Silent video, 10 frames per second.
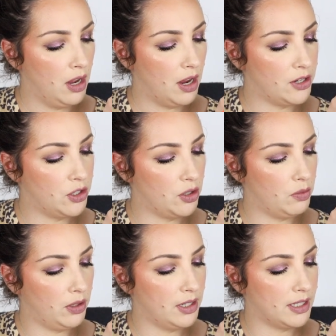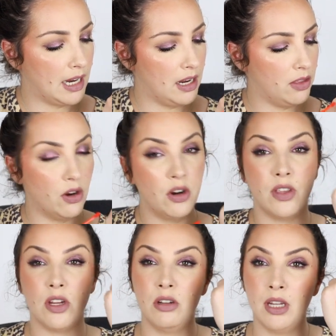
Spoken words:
I do want to say though that you